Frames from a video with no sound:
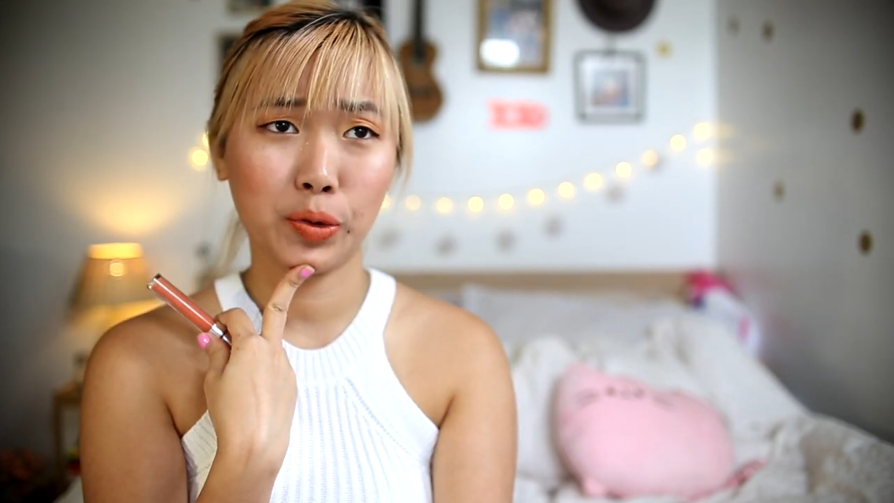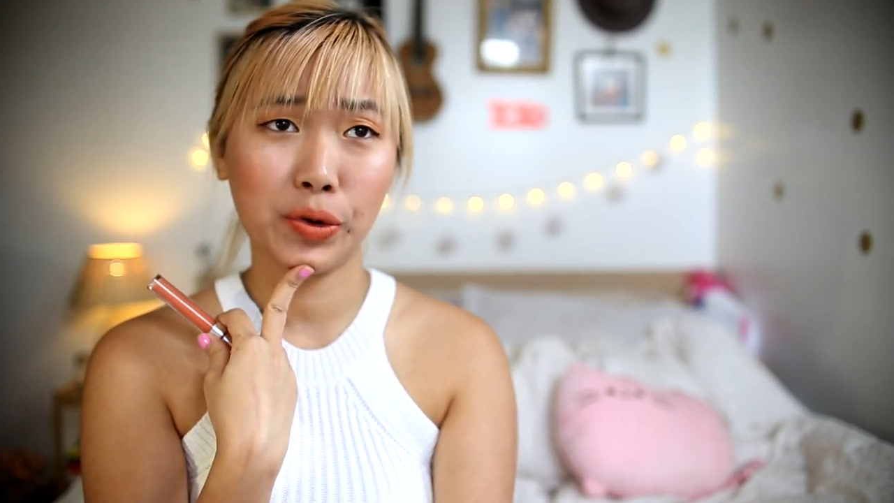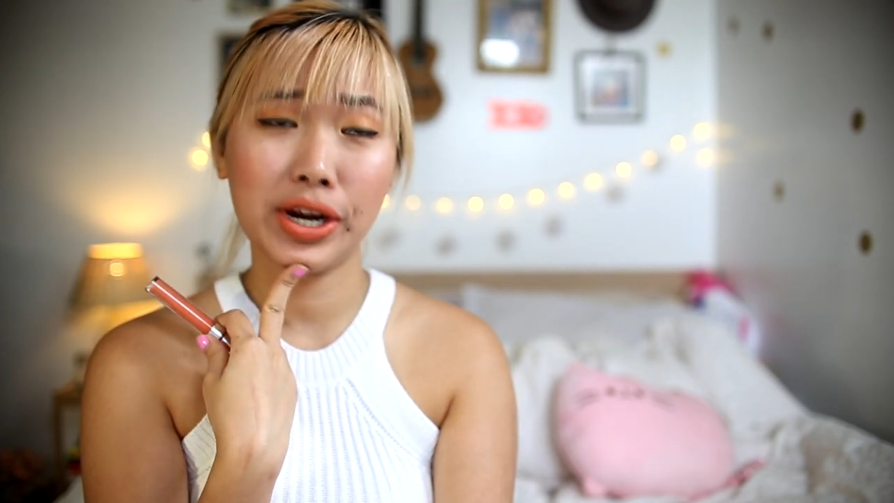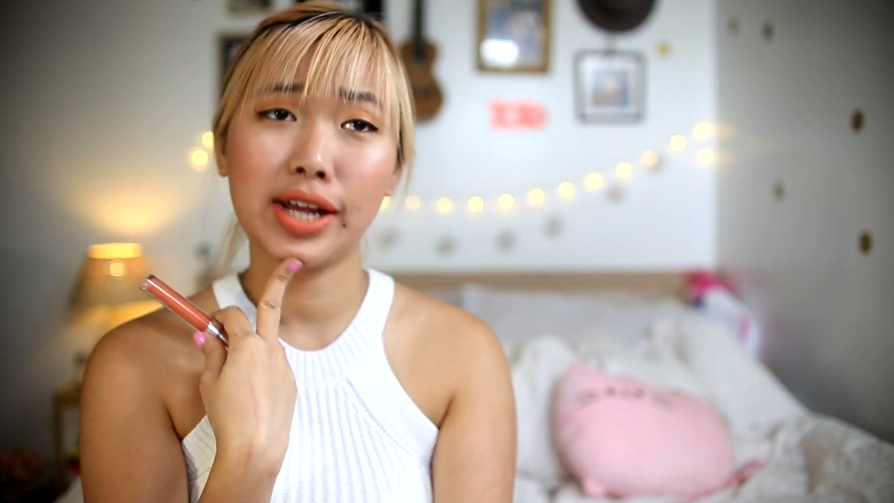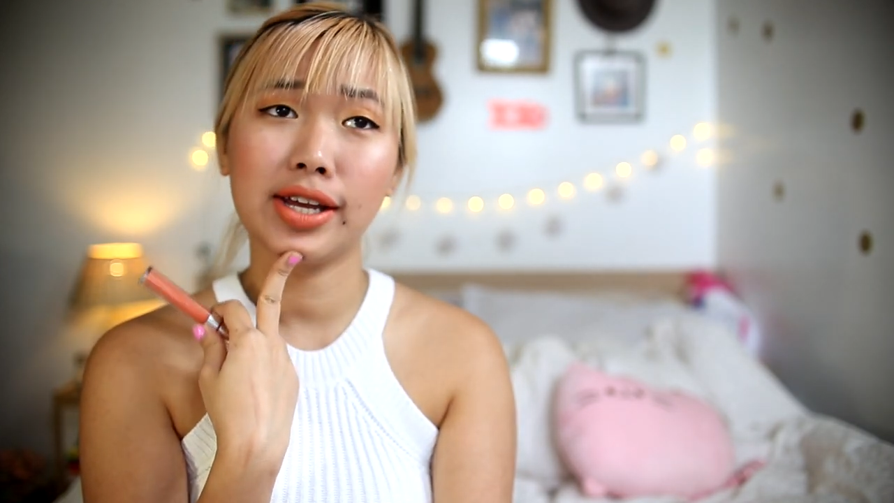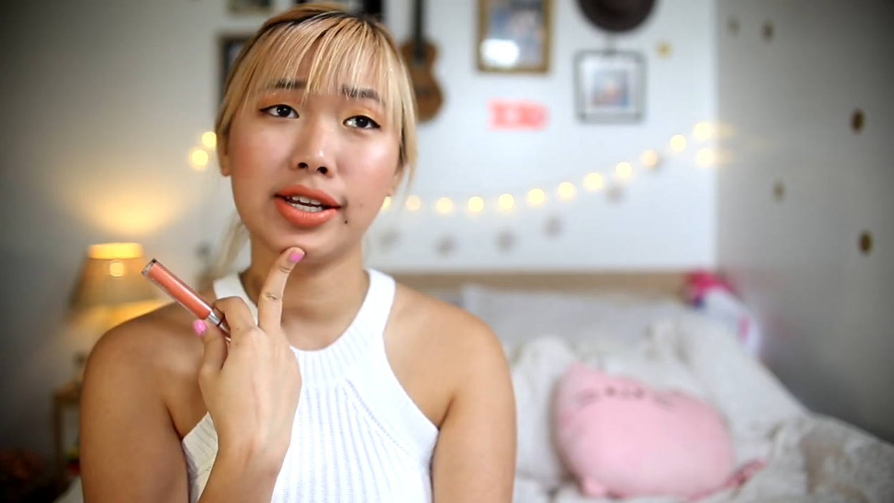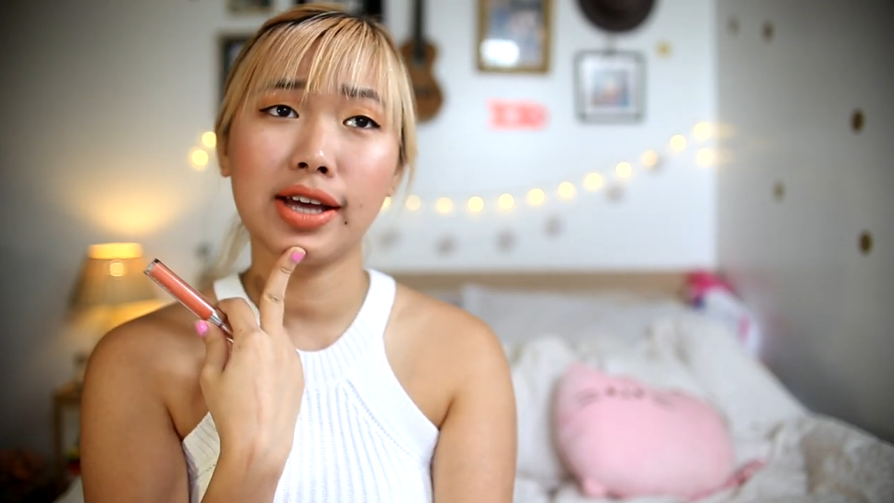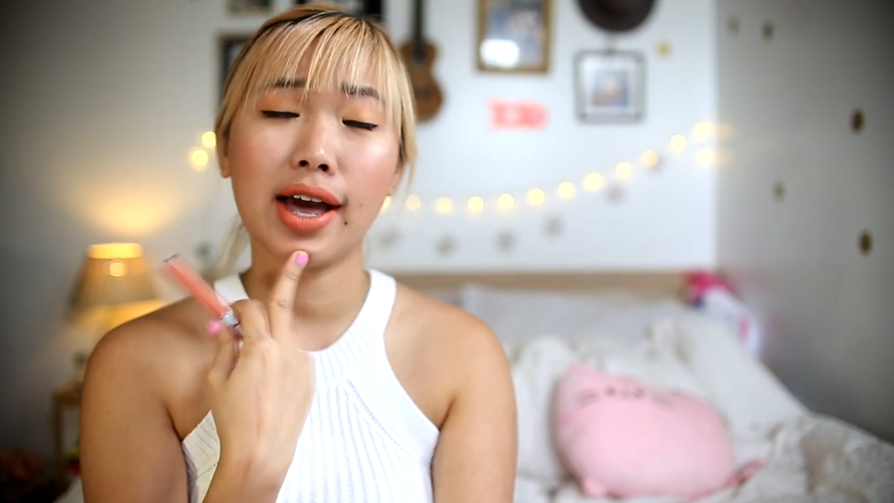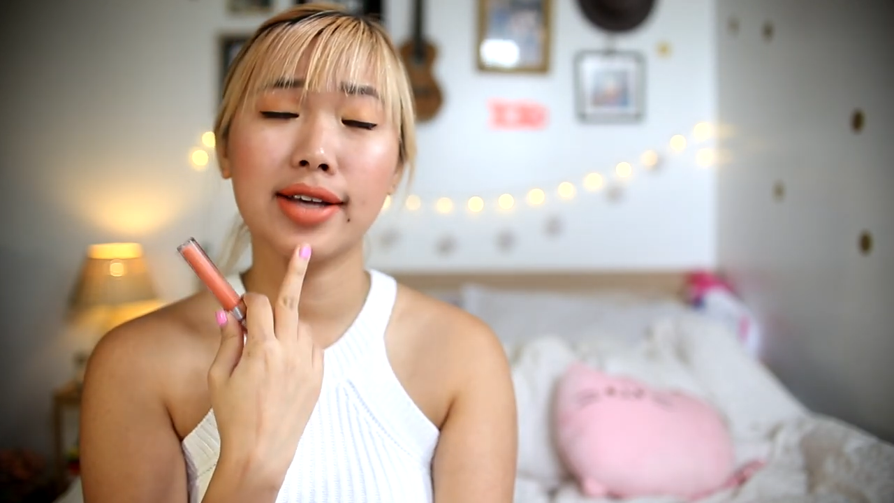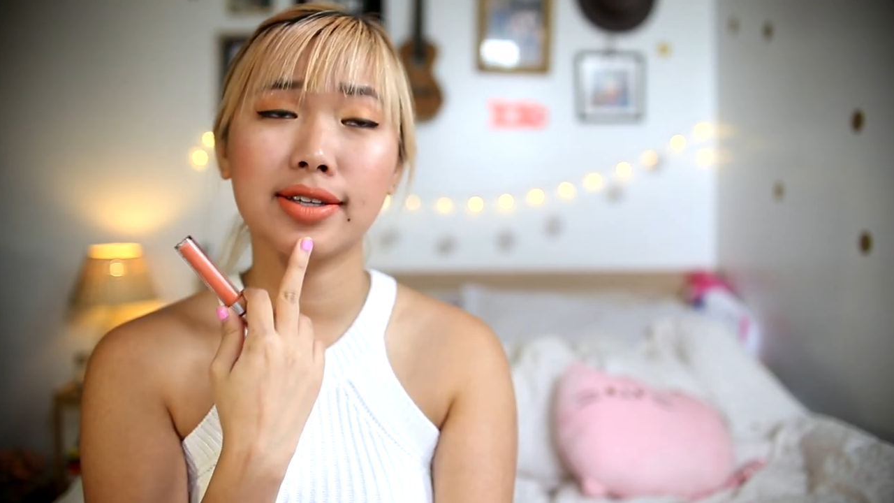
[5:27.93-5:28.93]

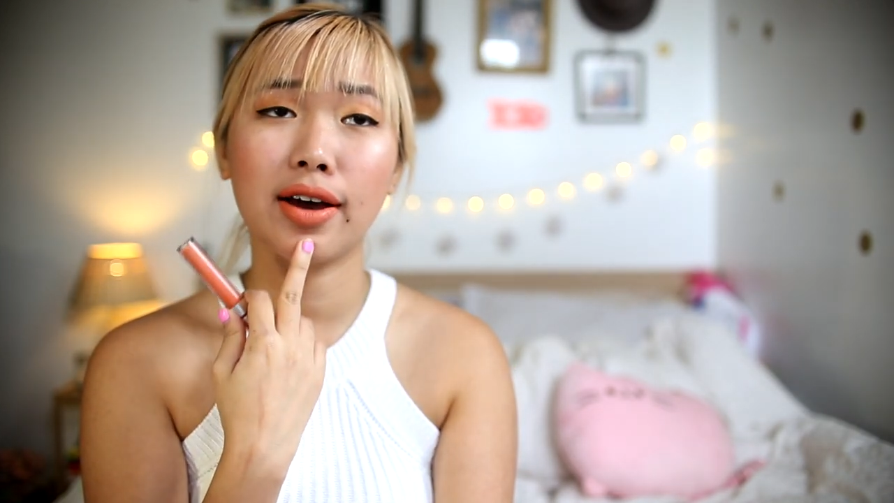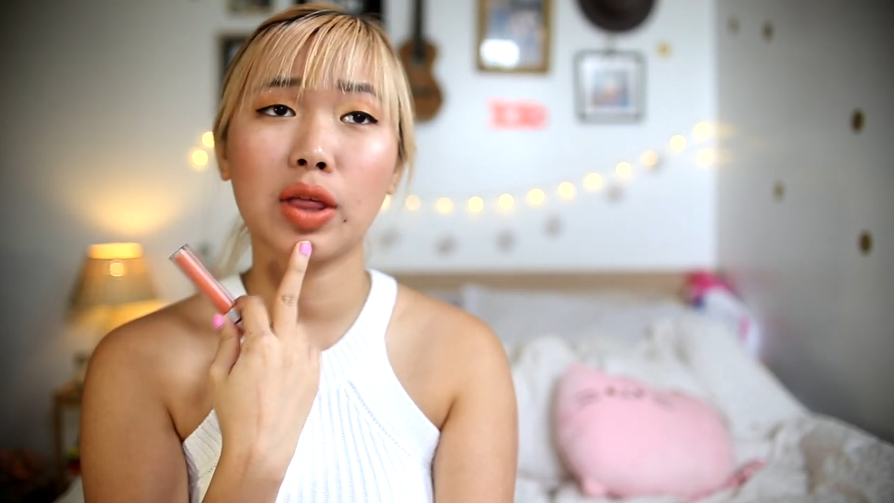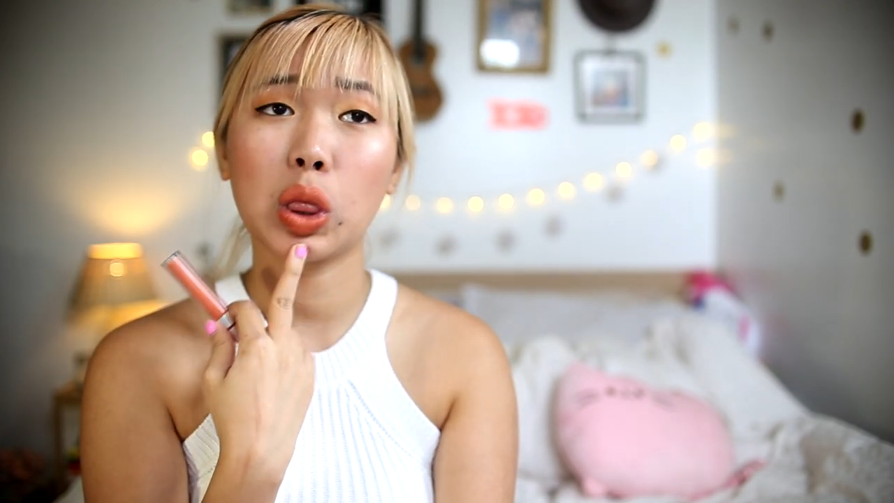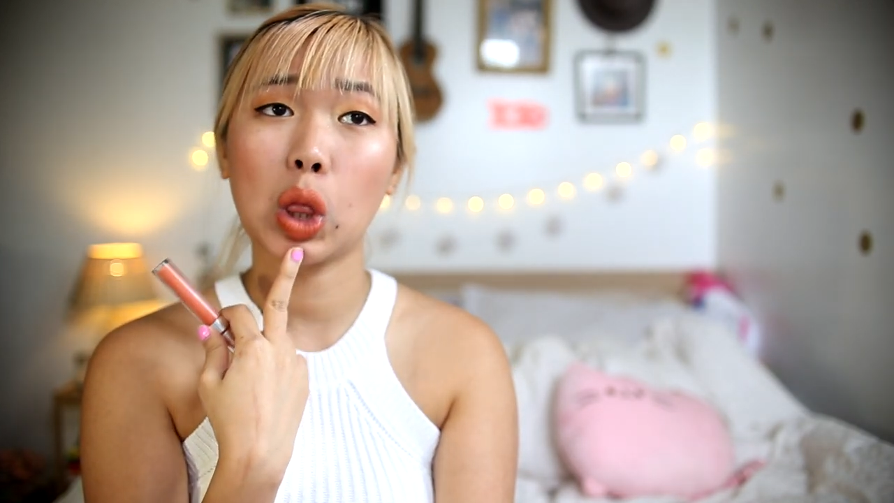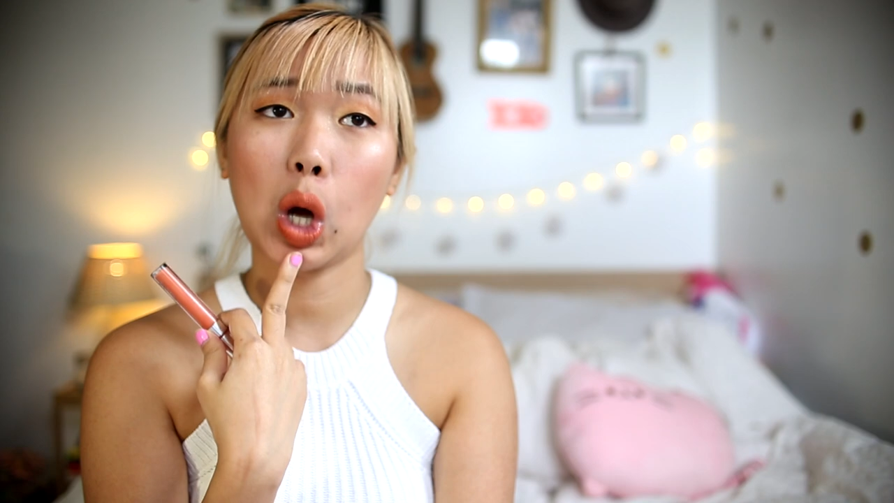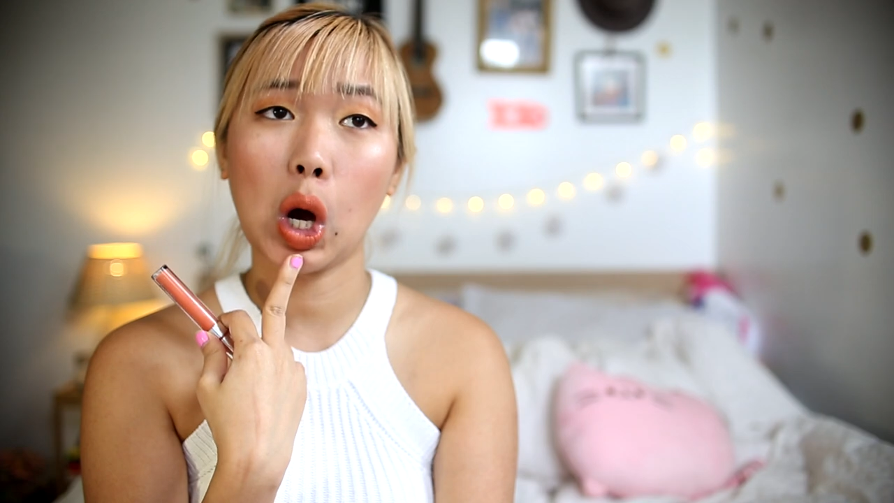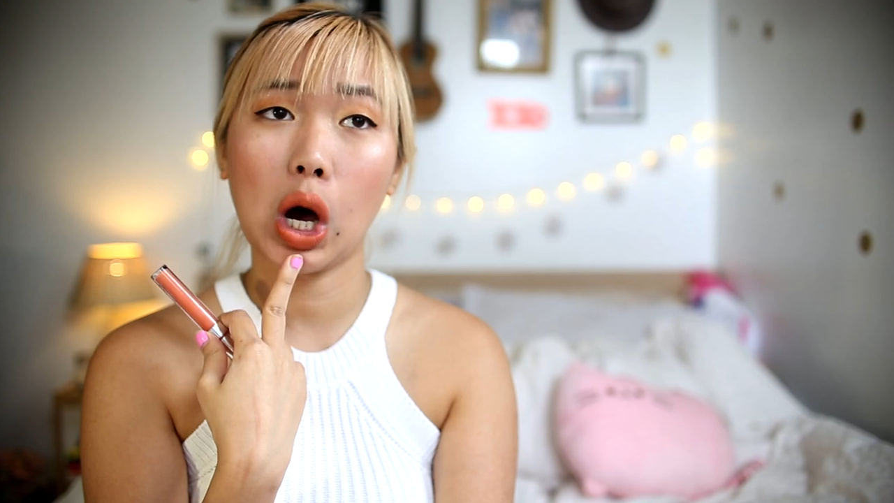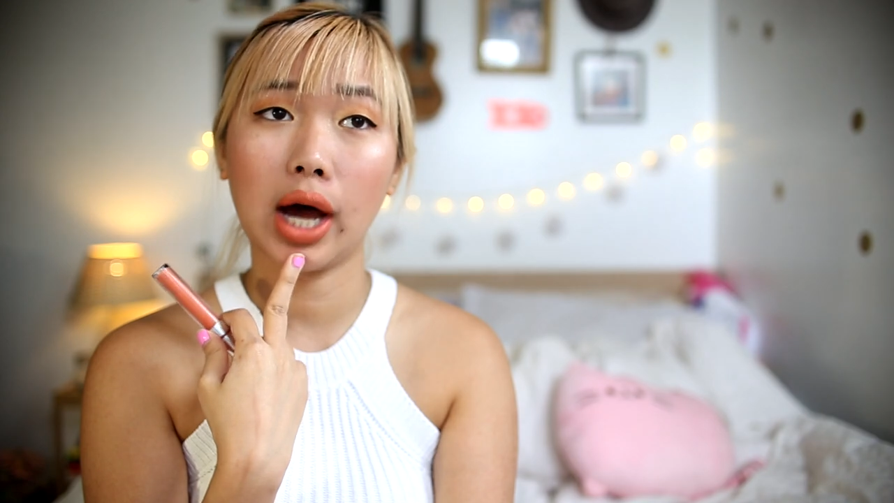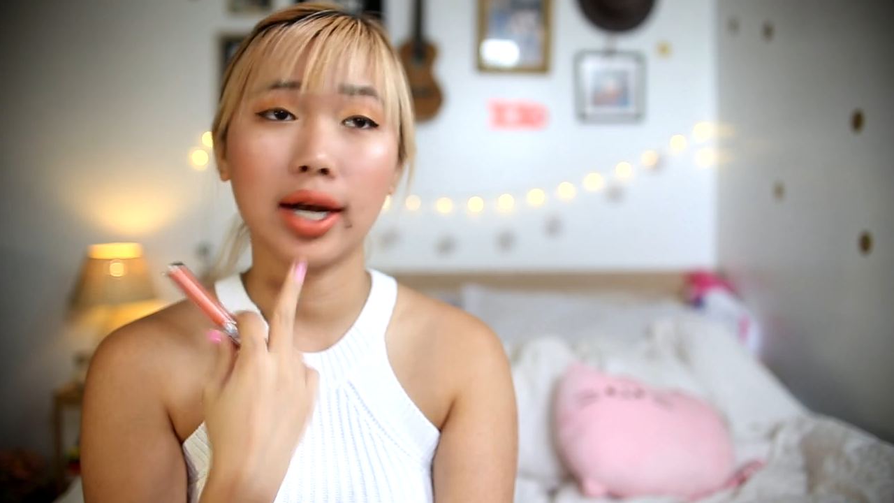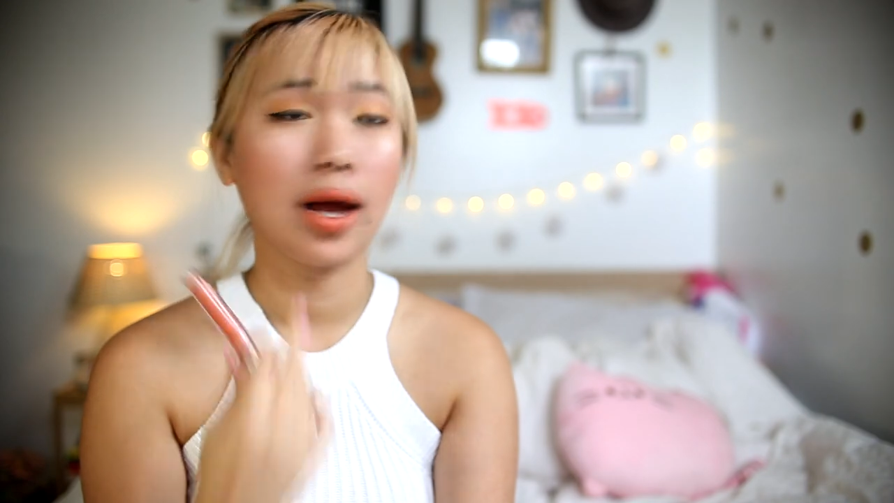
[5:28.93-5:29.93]
pretty as I
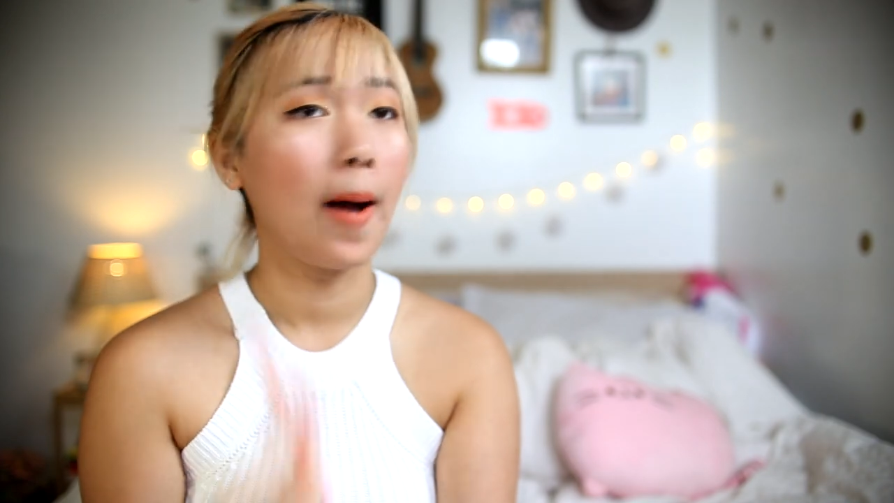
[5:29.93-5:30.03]
thought.